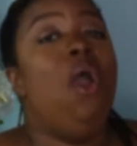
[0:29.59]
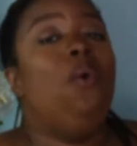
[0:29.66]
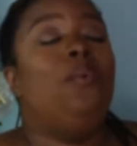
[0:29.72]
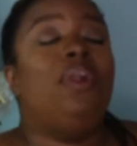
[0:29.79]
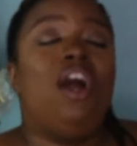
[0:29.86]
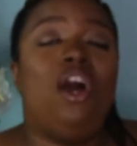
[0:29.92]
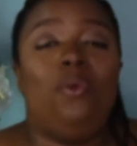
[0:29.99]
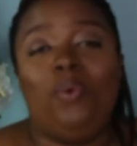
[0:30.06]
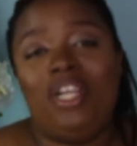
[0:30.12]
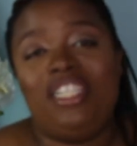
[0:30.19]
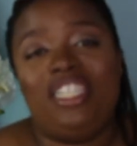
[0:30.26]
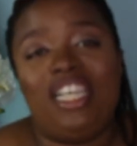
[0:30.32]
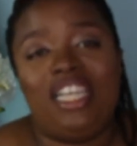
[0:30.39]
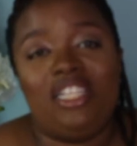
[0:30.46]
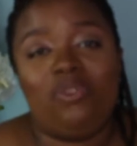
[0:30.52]
Where on
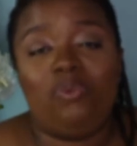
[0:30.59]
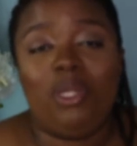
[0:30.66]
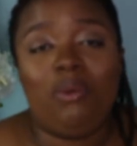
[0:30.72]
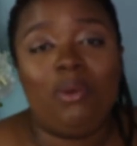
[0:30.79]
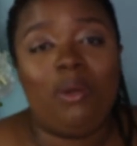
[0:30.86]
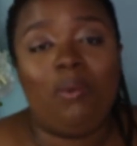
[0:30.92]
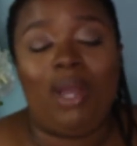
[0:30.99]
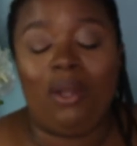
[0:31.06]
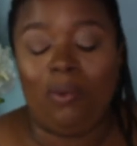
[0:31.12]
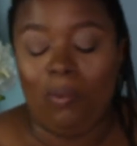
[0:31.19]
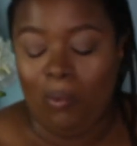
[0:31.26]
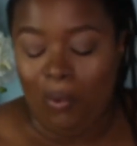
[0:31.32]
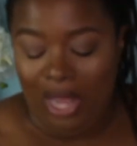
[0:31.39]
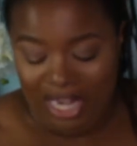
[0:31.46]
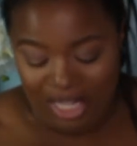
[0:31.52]
Wednesdays, we wear white
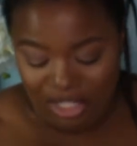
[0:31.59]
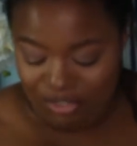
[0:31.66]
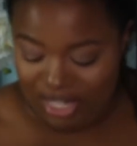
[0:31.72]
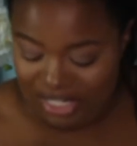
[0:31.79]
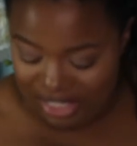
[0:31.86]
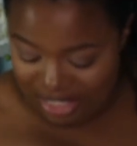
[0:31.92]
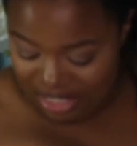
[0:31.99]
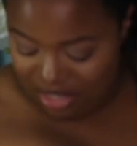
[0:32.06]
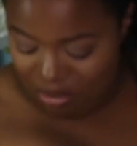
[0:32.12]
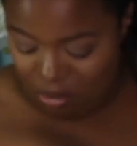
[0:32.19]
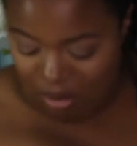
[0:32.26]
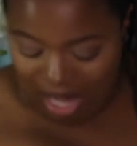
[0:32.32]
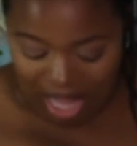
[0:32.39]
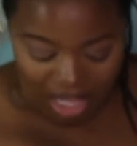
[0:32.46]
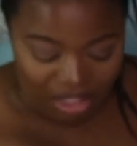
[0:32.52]
wedding dresses
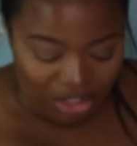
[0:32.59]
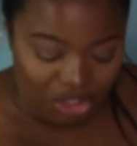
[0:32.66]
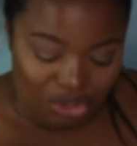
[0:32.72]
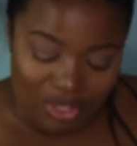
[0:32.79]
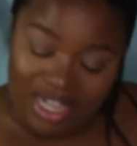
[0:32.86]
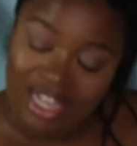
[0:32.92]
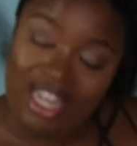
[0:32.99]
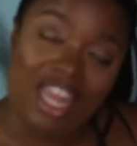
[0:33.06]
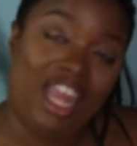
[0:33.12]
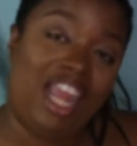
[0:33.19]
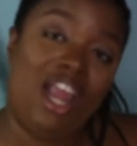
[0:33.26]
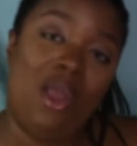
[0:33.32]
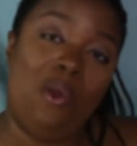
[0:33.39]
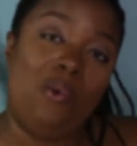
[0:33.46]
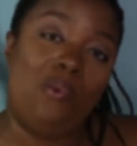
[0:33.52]
while
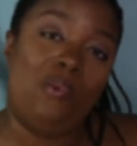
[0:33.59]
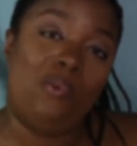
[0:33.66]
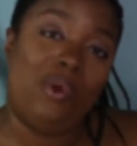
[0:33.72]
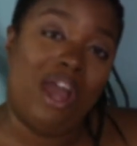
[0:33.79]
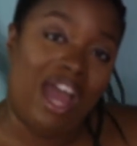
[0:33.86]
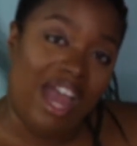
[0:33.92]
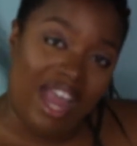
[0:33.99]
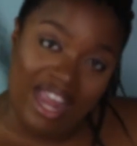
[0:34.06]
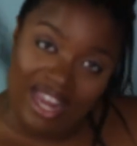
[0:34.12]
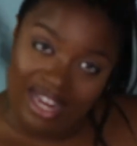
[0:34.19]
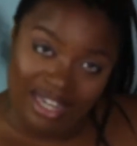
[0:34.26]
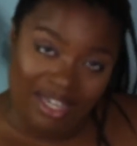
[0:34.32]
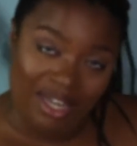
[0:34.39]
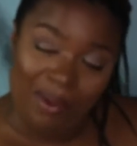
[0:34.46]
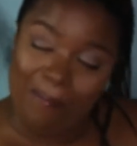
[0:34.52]
drinking
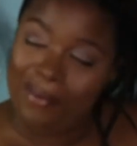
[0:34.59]
wine.